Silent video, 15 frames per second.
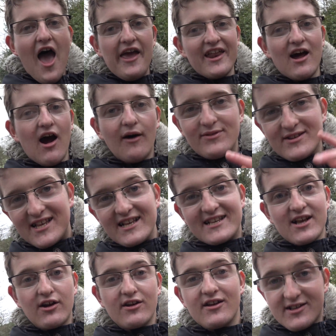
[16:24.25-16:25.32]
You know, obviously
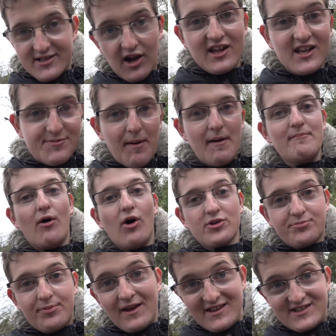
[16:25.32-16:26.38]
Sonic Spinball's
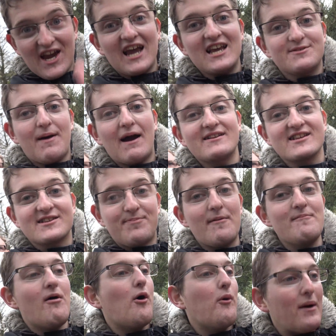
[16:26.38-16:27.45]
been changed back to
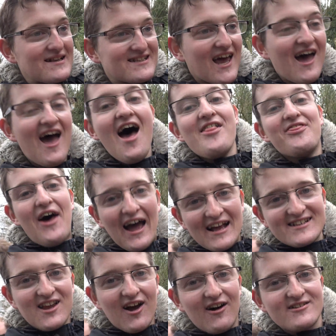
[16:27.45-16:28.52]
Spinball Wizard.
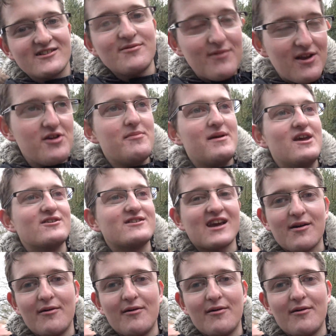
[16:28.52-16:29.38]
That's got some new music.